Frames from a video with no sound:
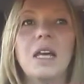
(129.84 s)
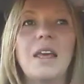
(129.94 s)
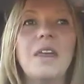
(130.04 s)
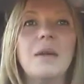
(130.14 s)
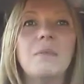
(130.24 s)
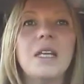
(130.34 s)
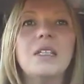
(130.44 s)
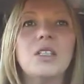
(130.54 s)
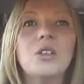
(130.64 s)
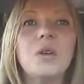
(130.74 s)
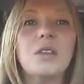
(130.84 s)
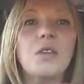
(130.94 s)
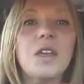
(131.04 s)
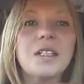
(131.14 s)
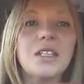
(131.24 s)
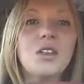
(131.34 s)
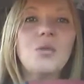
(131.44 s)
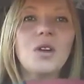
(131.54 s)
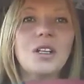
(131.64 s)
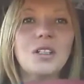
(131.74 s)
And that means doing the things that you
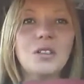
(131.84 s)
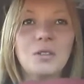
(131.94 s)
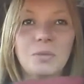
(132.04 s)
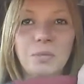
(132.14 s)
want to do.